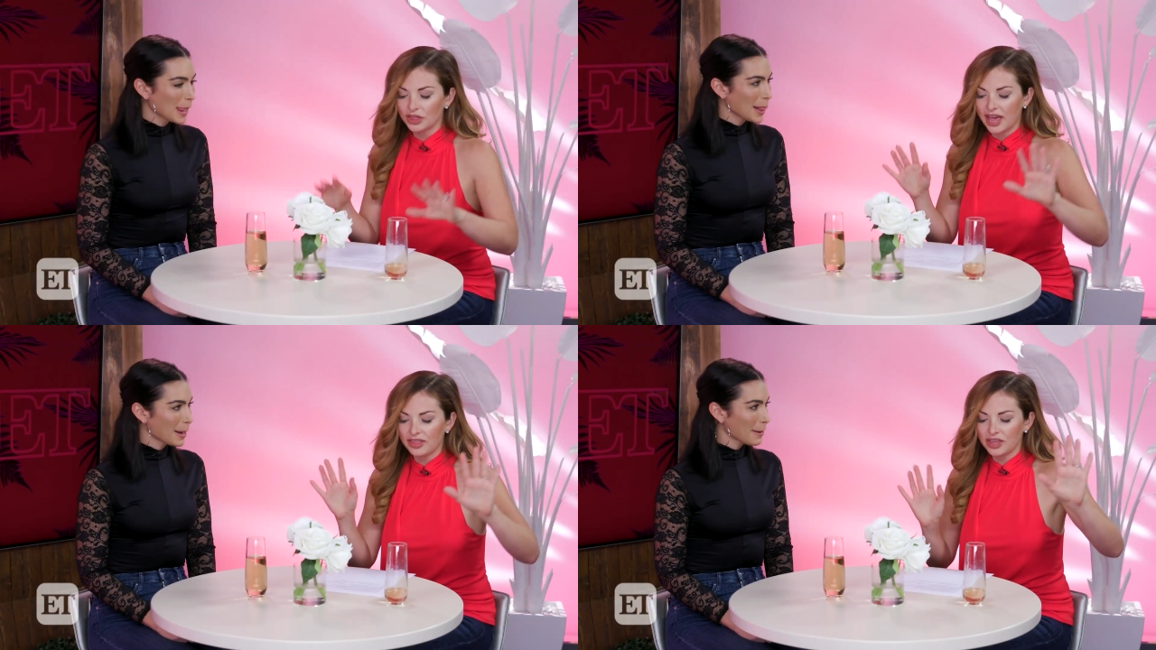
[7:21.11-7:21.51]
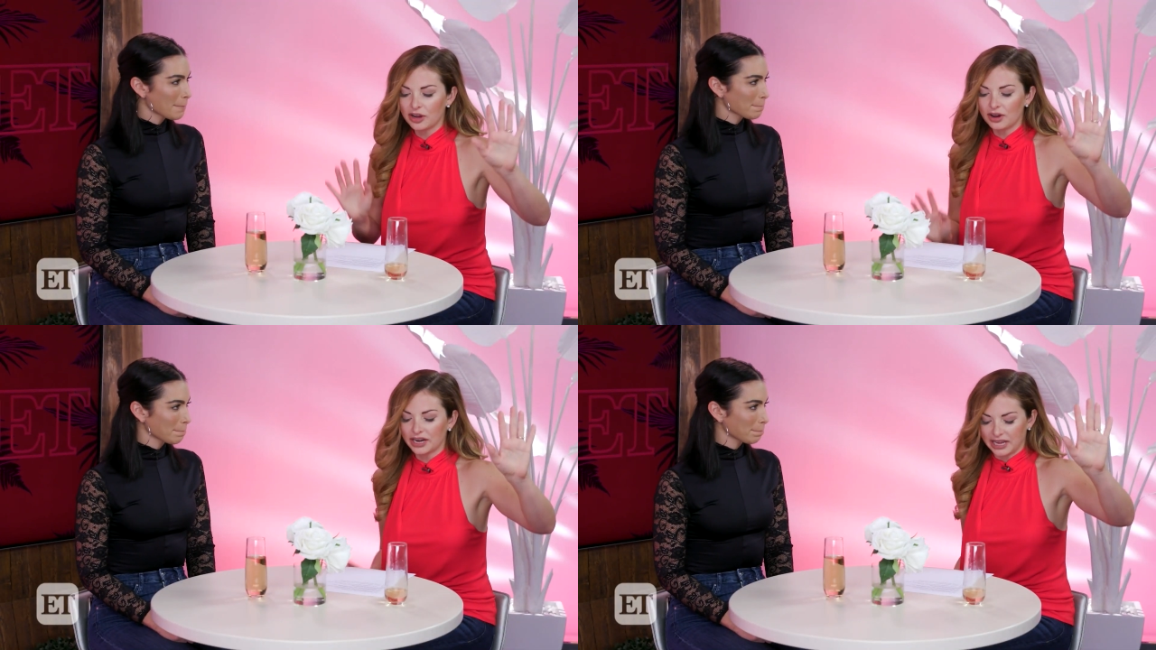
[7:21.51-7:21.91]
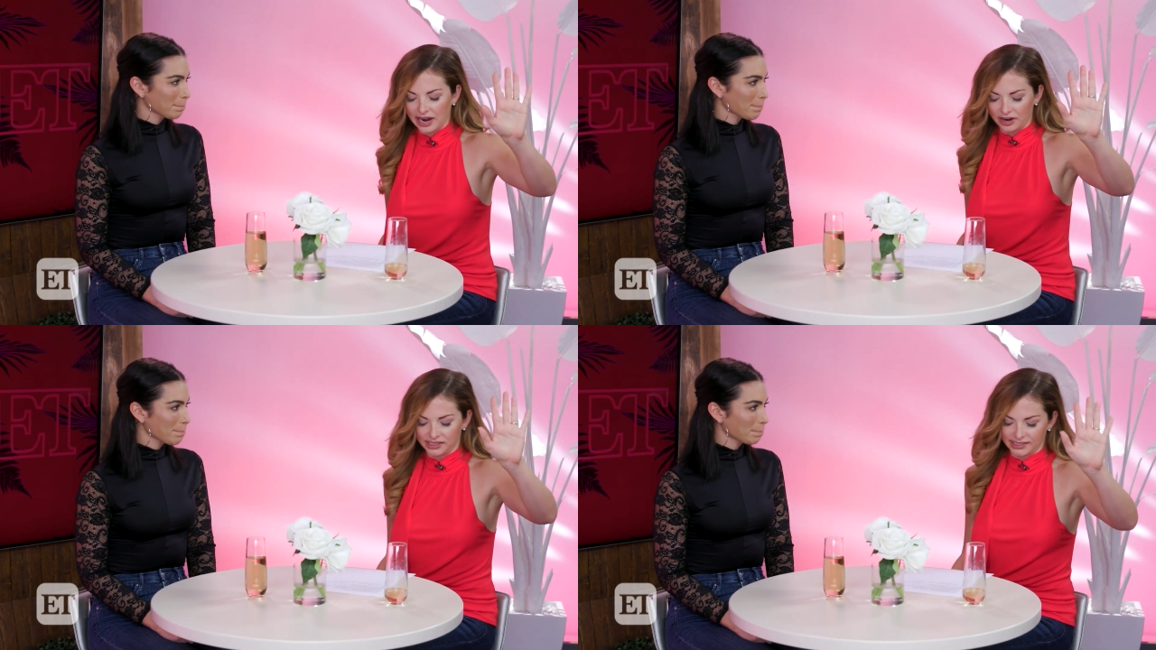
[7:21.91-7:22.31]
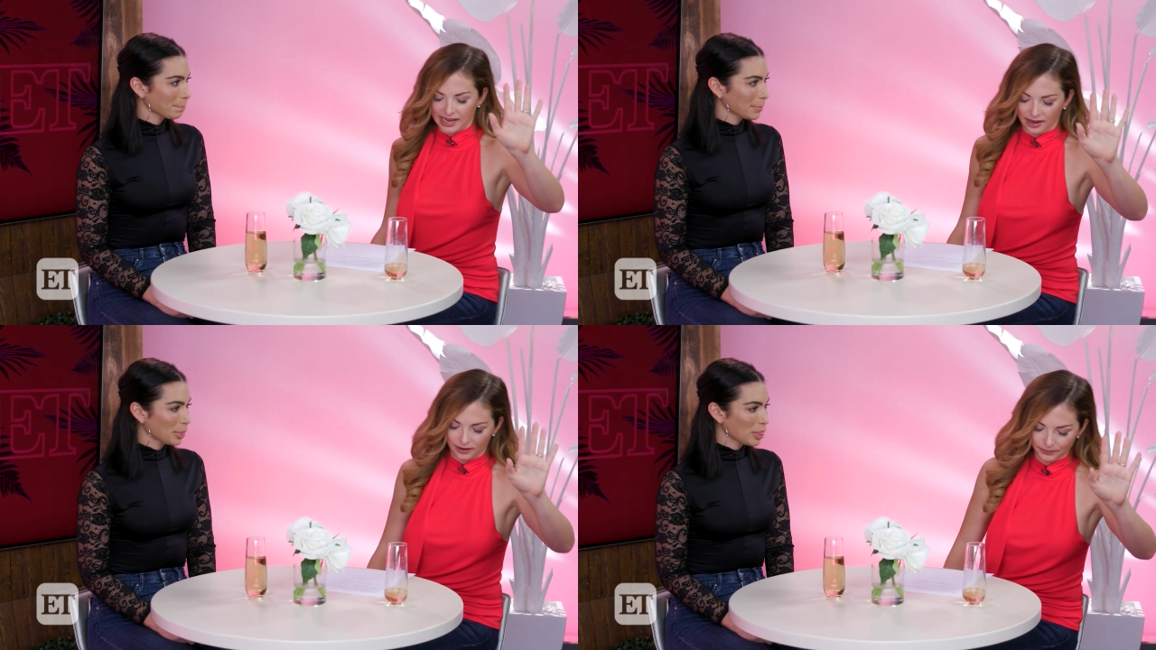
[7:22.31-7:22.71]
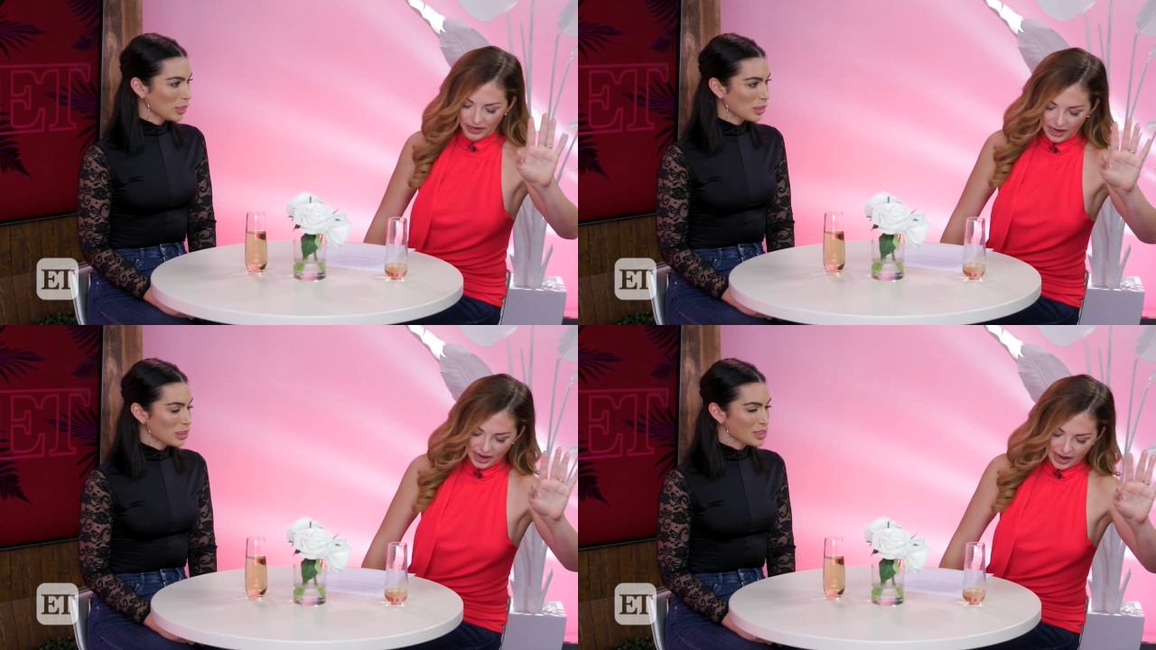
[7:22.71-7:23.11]
Speaker 1: then they go on a carousel,
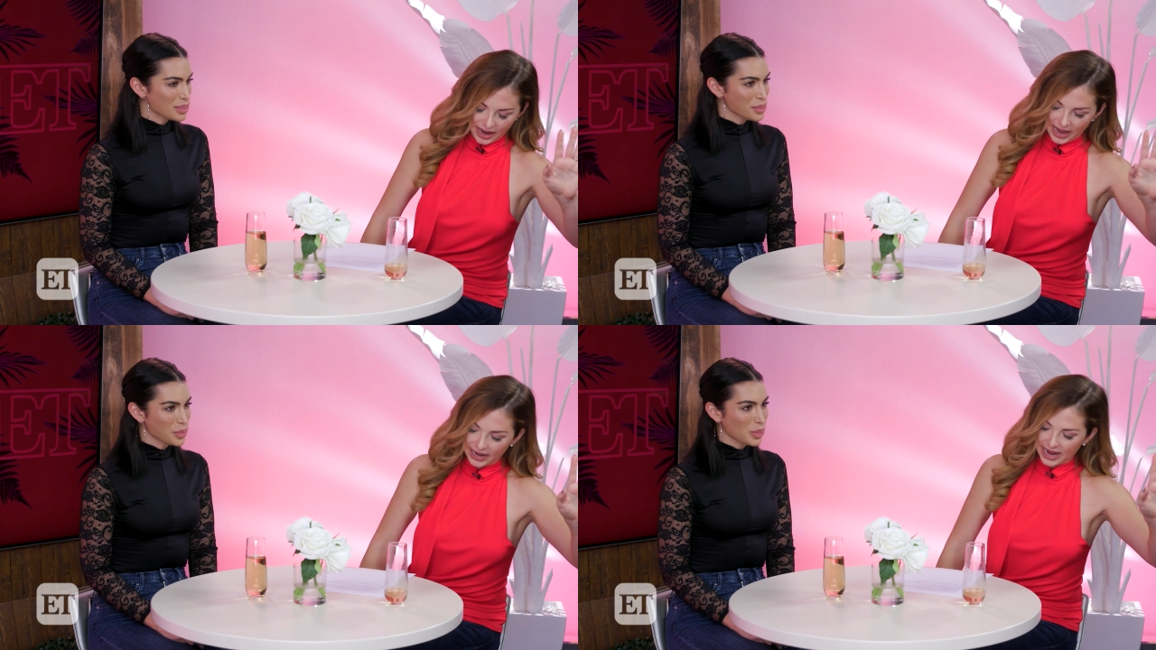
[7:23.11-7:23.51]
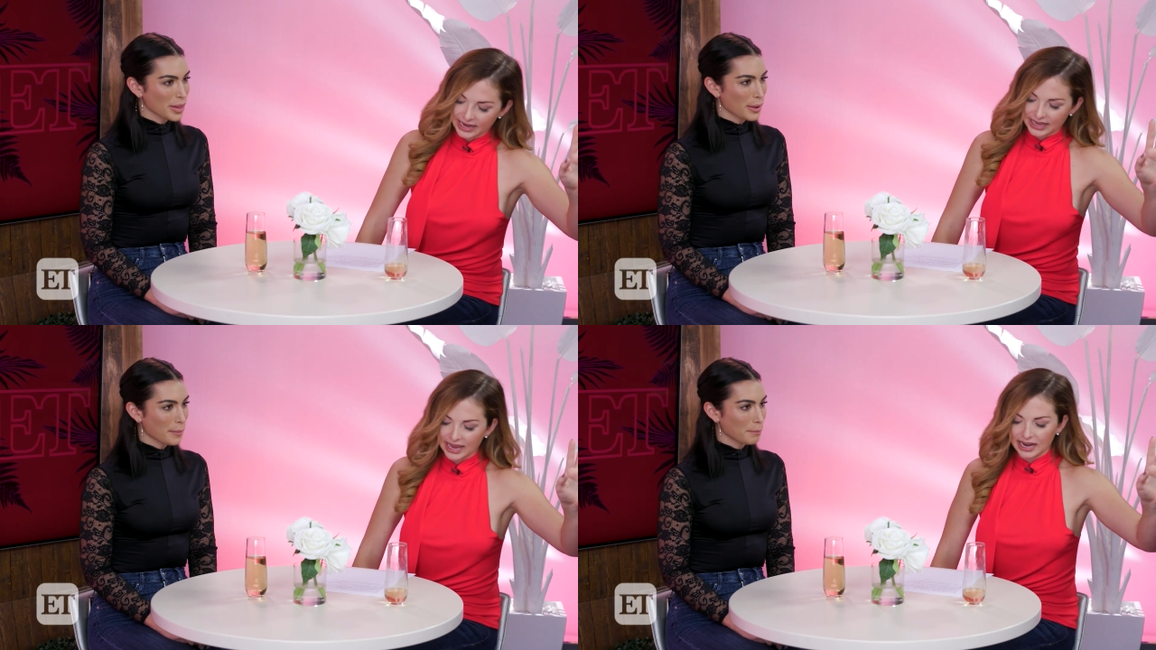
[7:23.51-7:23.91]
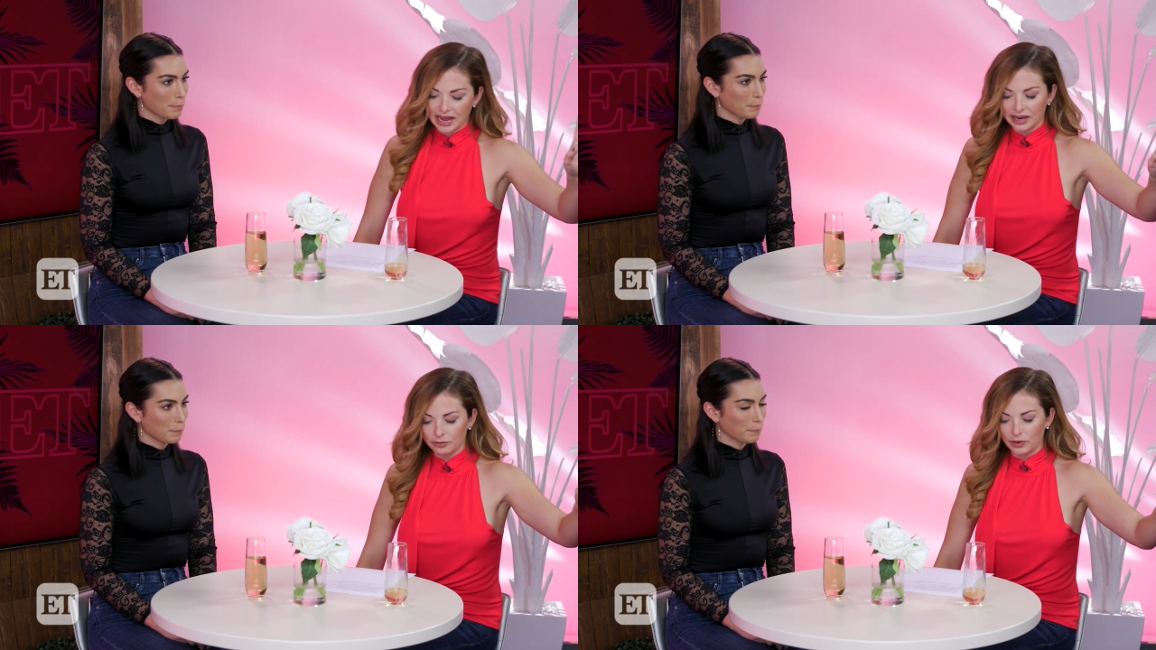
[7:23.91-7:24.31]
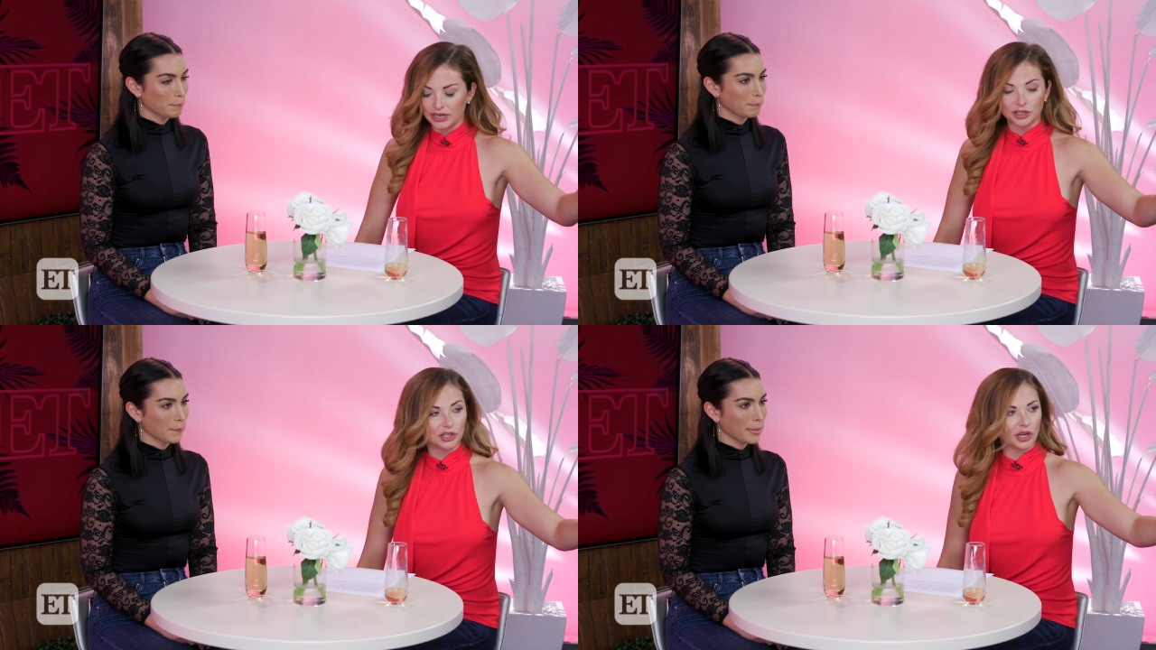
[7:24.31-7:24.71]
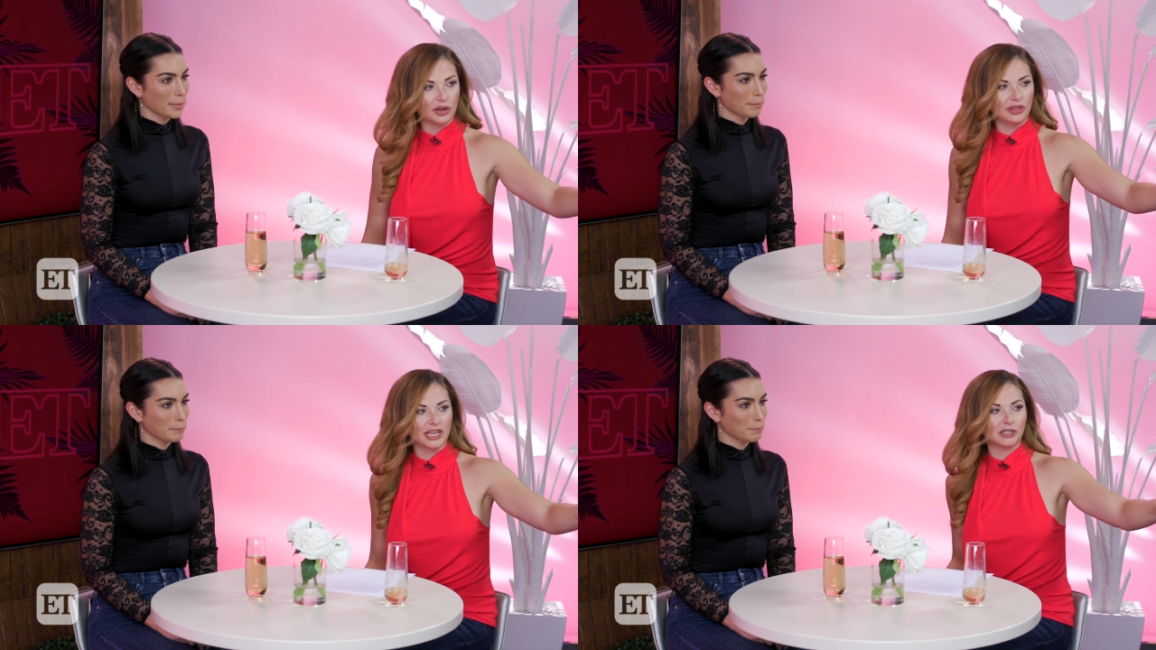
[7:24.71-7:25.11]
and I cannot wait to
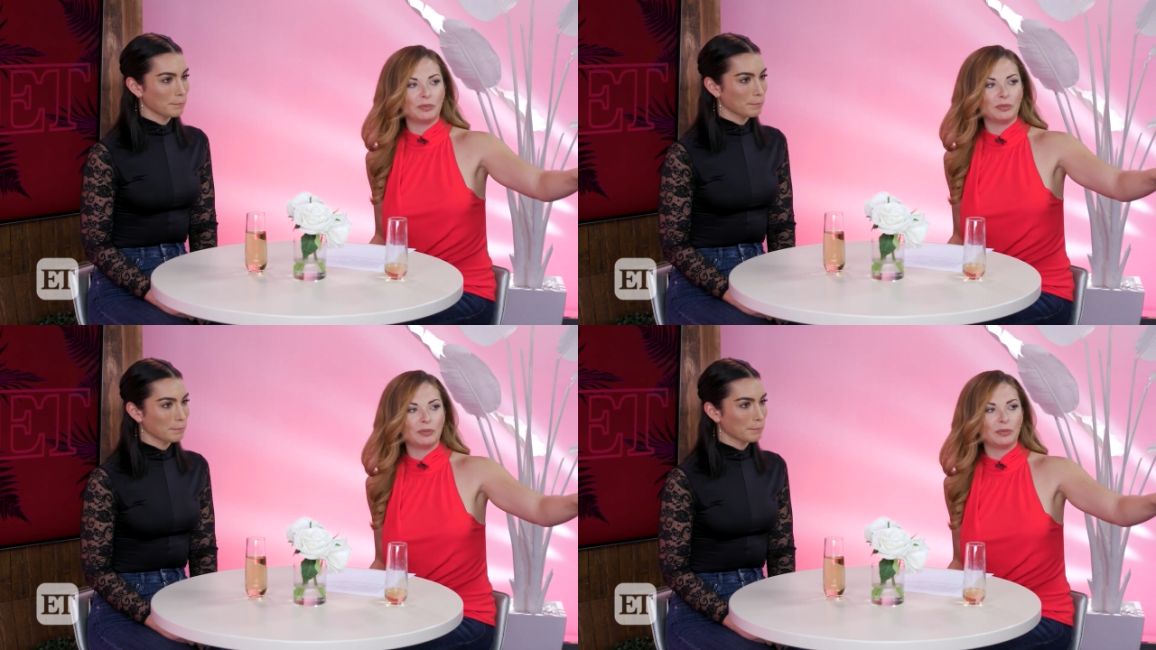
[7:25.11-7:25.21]
show you this,